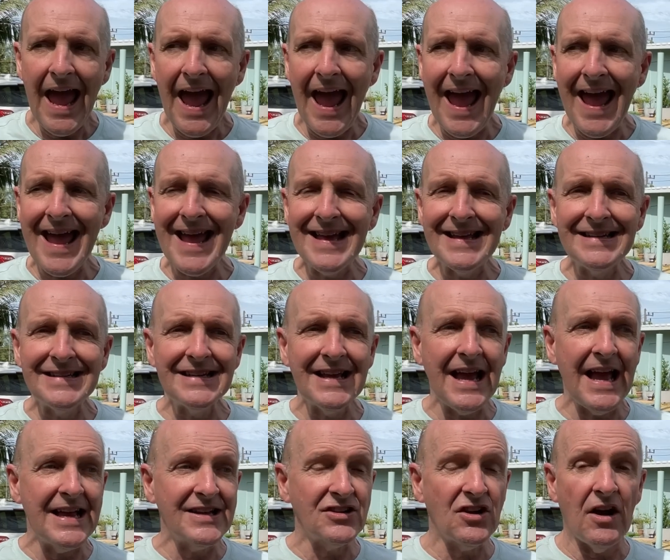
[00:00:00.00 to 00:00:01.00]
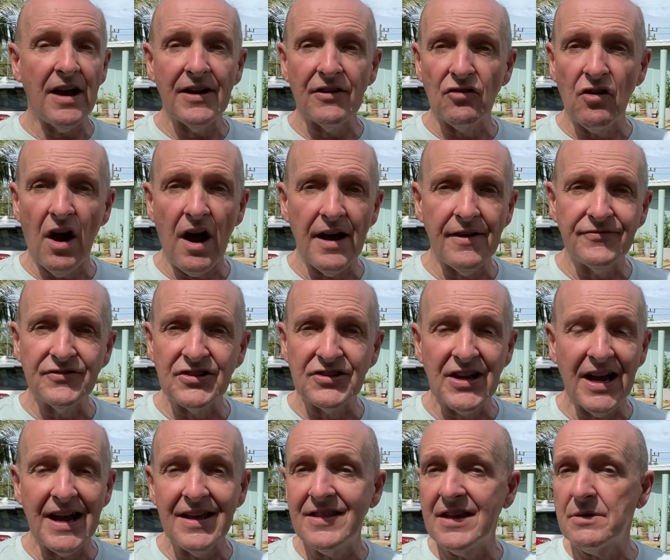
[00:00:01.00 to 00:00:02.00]
And as I arrived
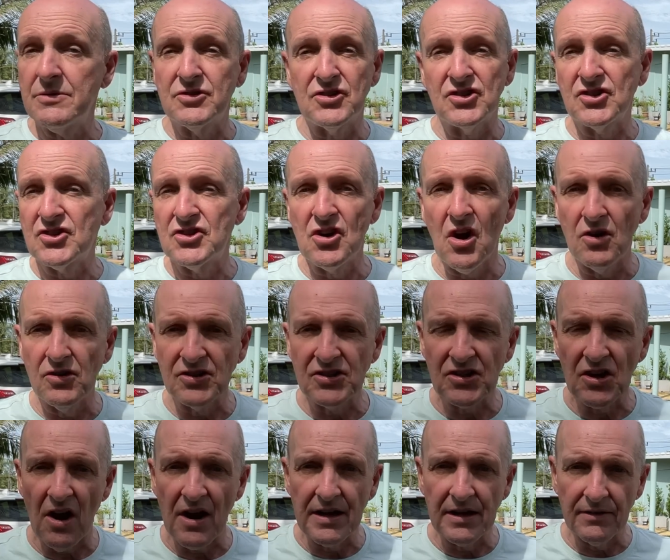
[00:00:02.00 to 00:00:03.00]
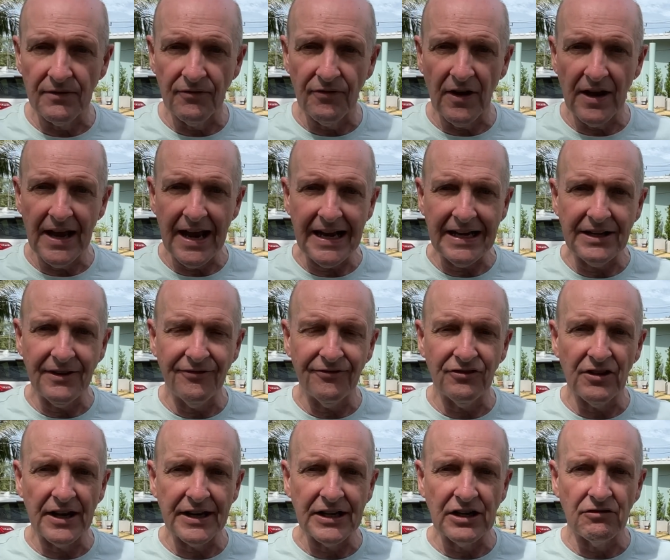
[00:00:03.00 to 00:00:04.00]
today, there was just no sign of any
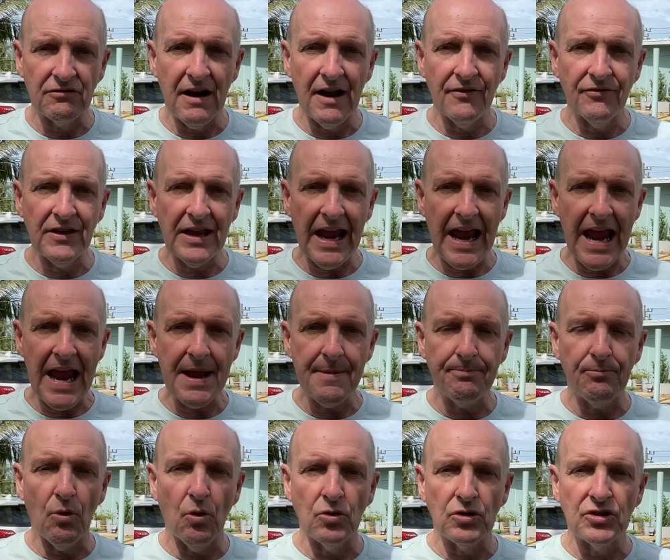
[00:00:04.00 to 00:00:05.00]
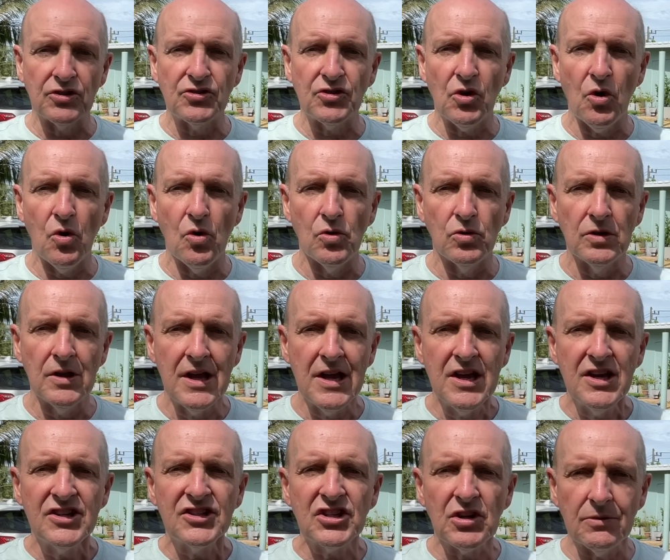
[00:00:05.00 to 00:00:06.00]
flooding around the airport at all.
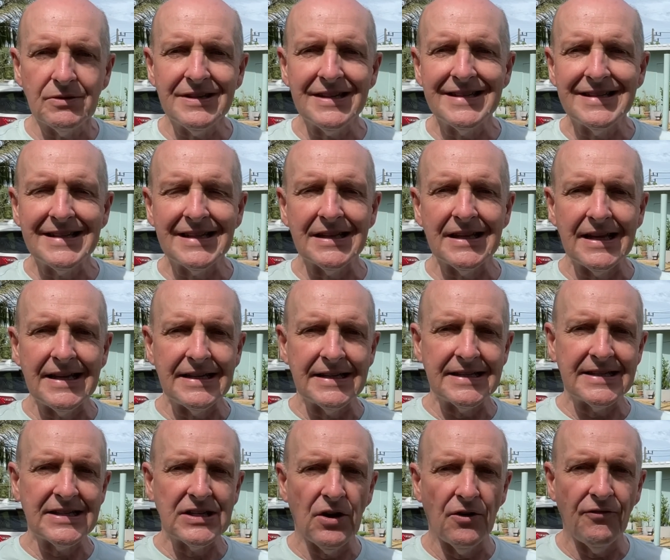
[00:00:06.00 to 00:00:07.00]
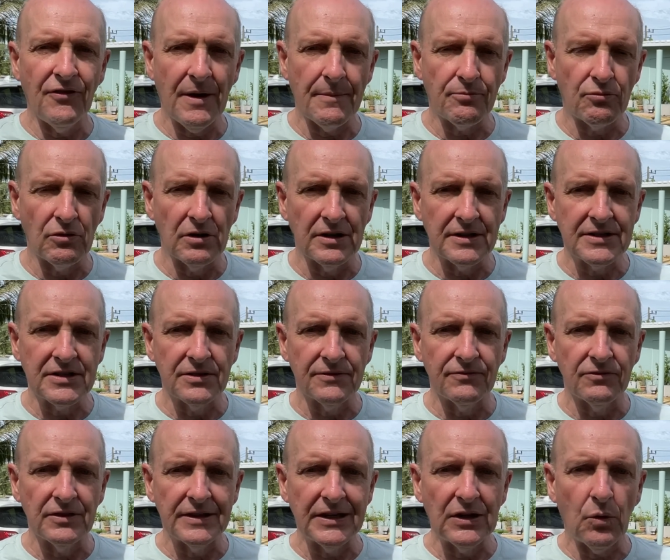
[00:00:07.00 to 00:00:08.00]
So it did clean itself up
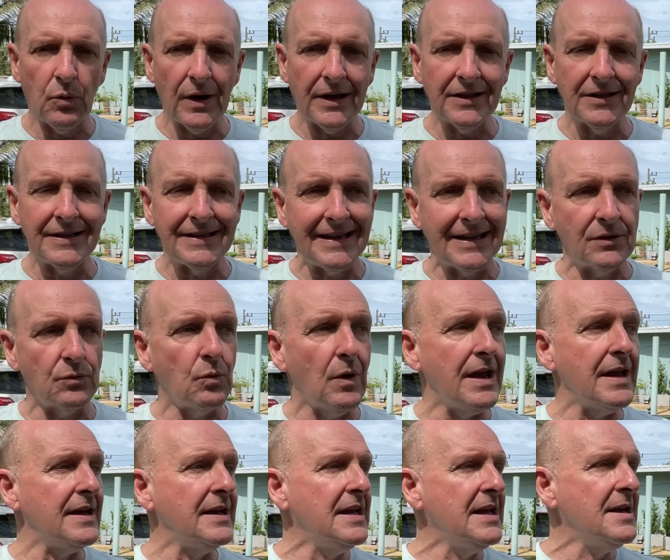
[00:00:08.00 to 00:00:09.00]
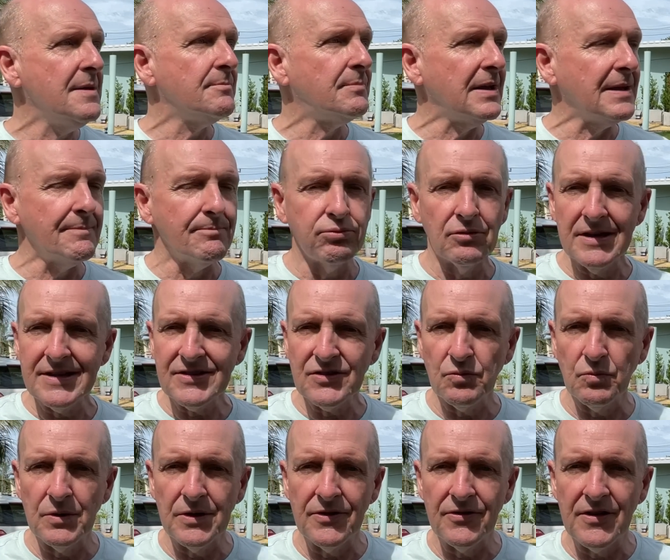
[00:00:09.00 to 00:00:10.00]
relatively quickly, and we're being blessed
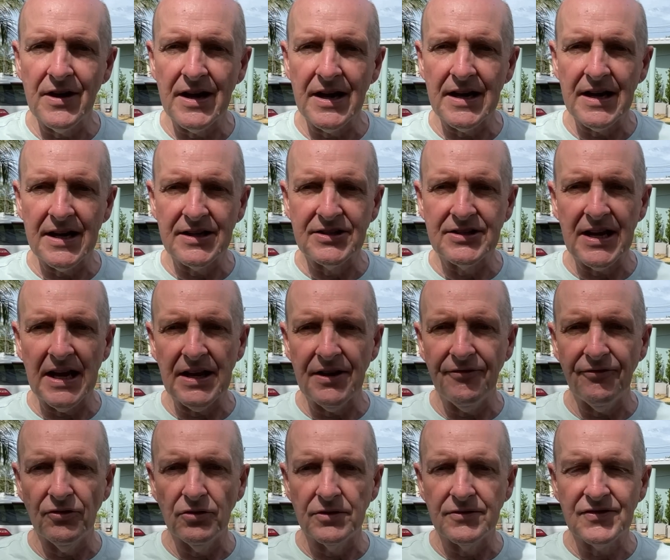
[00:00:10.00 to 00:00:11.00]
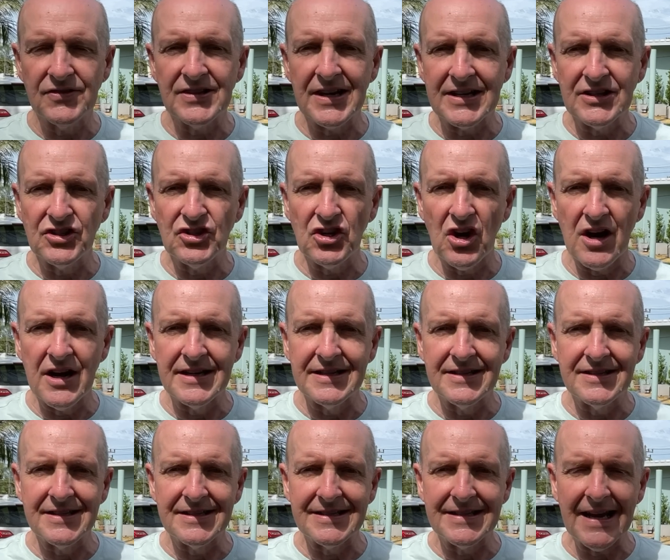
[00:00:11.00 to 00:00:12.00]
with a day full of sunshine
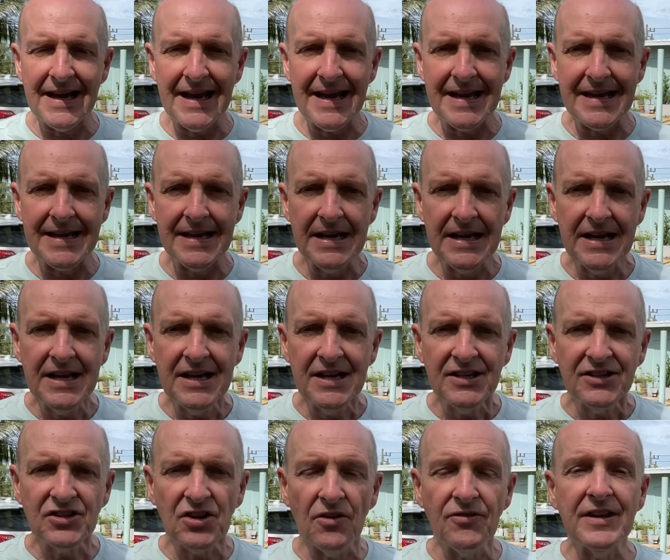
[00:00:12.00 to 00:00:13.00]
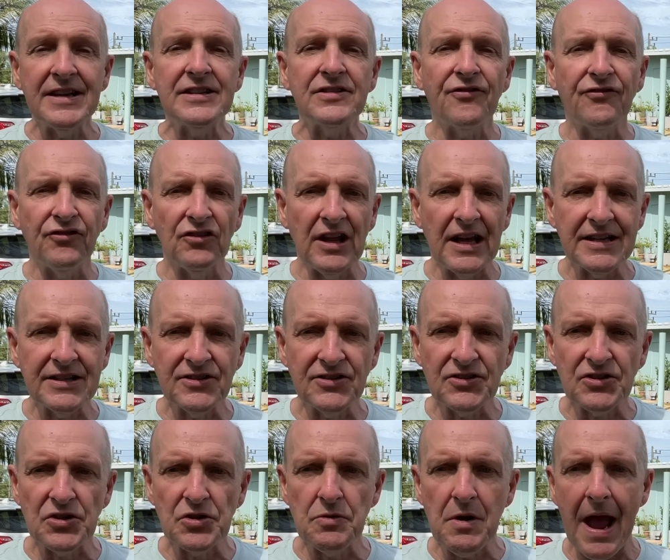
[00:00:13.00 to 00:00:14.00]
today. So these floods
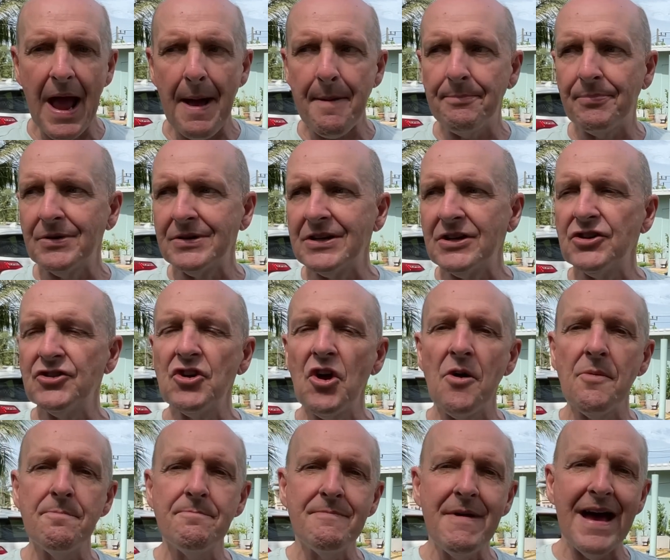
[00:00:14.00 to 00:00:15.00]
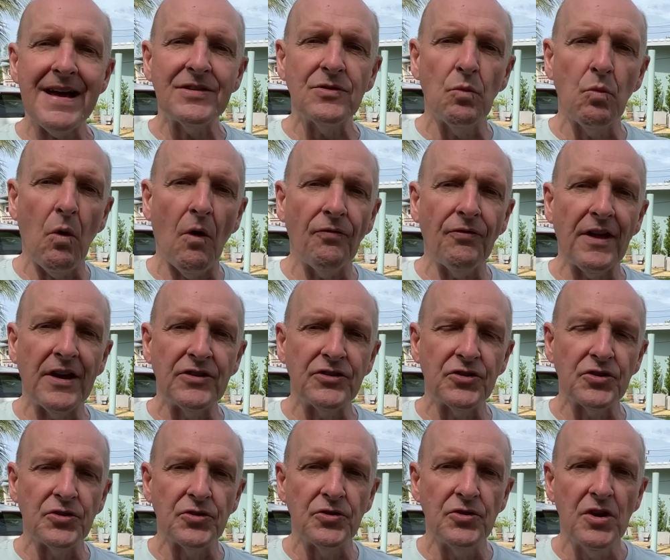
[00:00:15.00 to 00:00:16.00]
do happen, and no matter what they
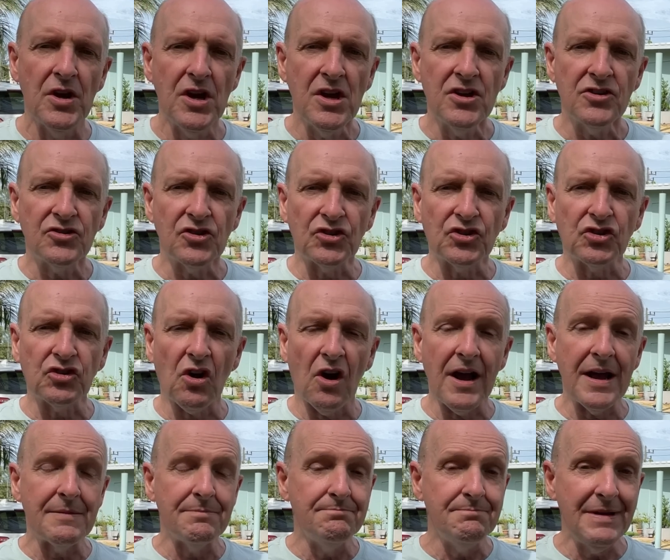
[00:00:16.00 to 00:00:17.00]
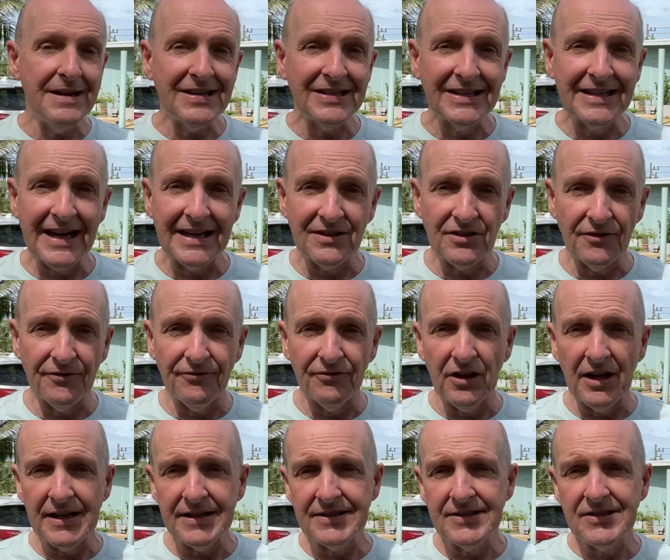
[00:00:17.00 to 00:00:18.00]
do to try and mitigate the
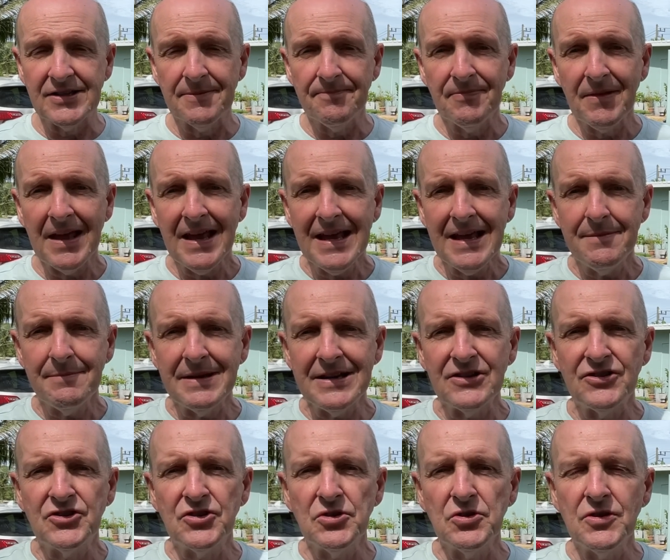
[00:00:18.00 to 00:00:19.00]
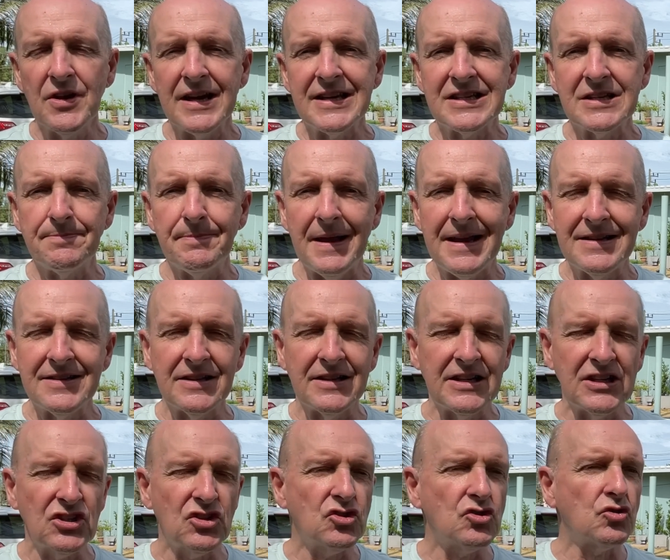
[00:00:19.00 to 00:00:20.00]
floods, do they spend an
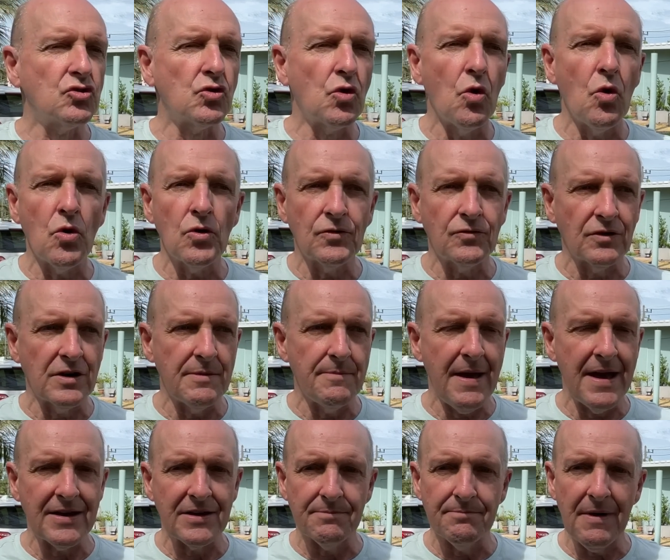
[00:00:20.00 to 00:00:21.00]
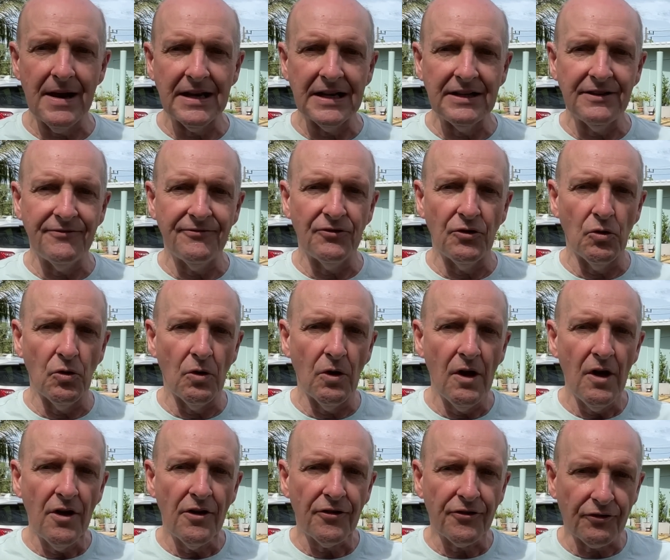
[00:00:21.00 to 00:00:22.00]
extraordinary amount of money for
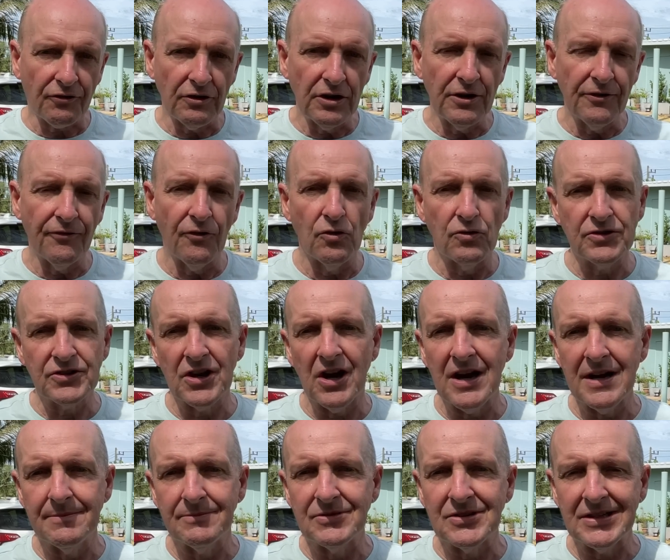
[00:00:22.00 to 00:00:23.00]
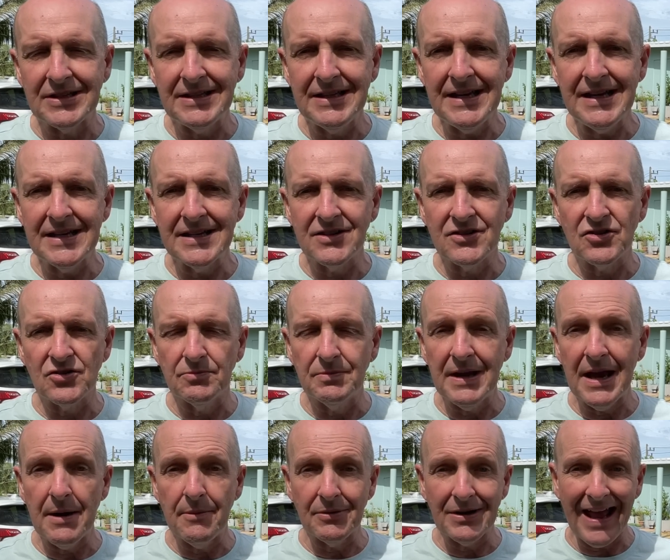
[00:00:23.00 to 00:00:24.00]
3 or 4 times a year to be
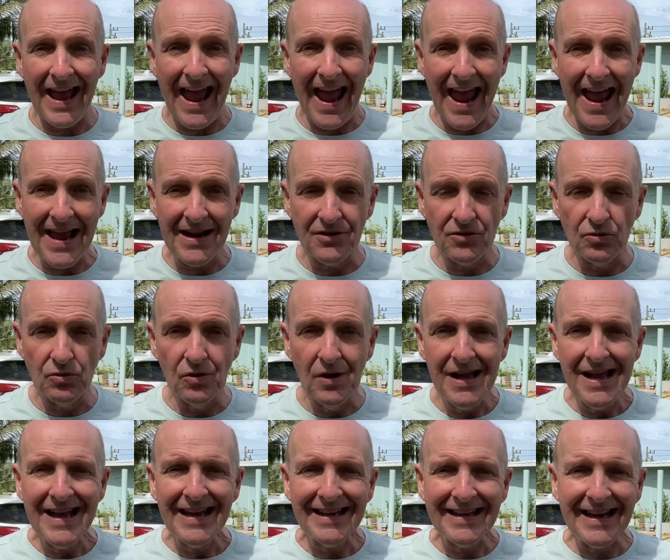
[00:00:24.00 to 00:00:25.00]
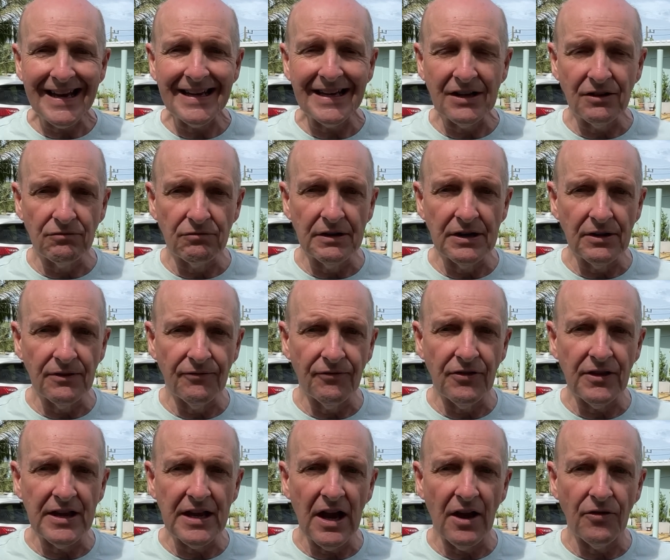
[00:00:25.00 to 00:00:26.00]
able to handle getting rid of
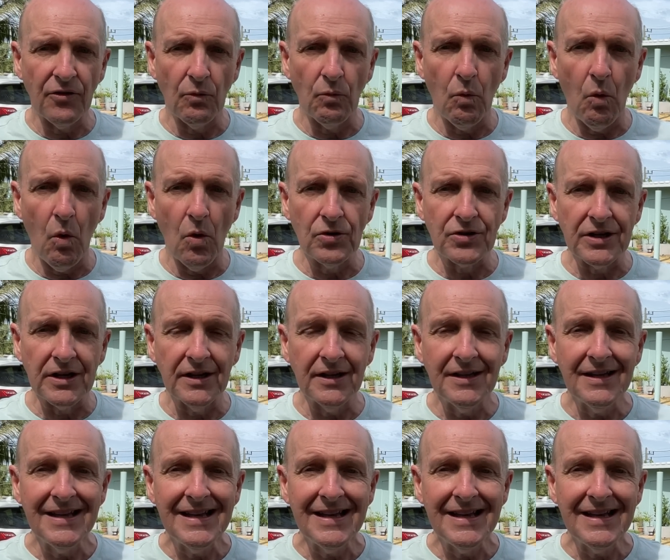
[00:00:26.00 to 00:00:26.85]
the water?